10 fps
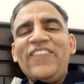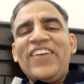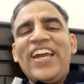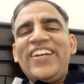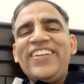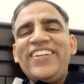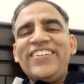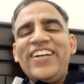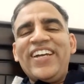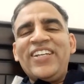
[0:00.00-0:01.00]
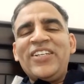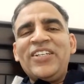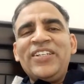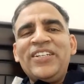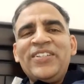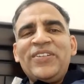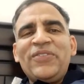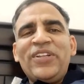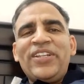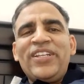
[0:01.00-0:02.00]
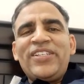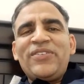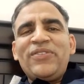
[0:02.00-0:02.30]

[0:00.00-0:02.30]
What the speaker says: Back to you, and with this we